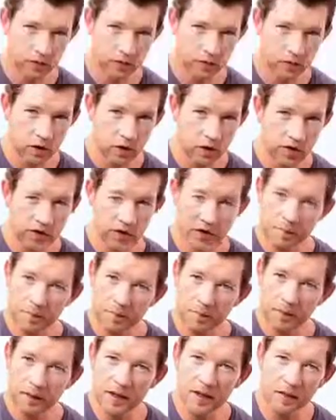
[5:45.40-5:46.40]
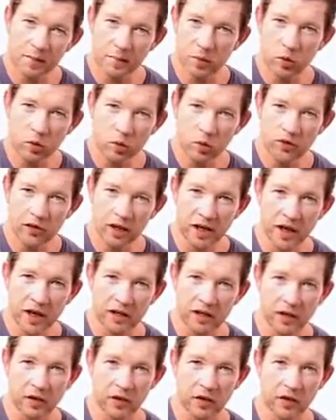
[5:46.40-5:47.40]
Notice that big pause
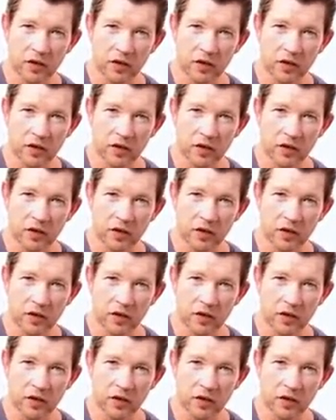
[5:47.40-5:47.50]
count going